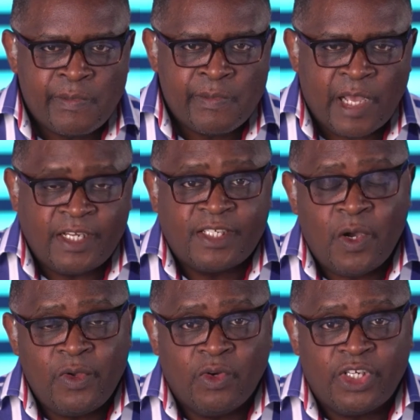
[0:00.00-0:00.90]
And this is how
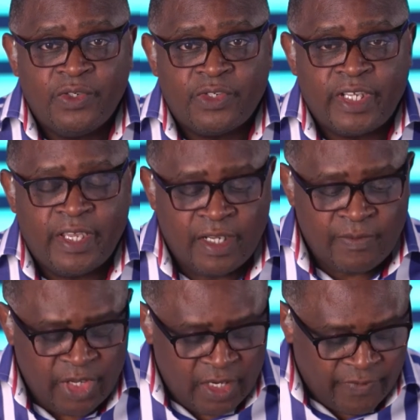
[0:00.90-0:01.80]
he continues to say it
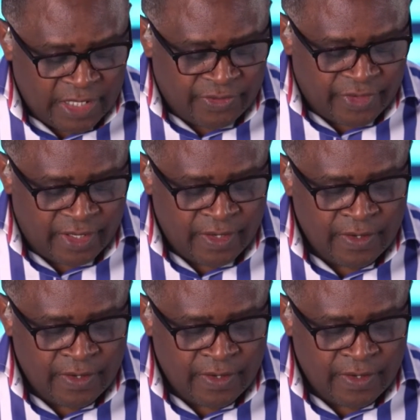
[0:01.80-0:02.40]
in verse 3.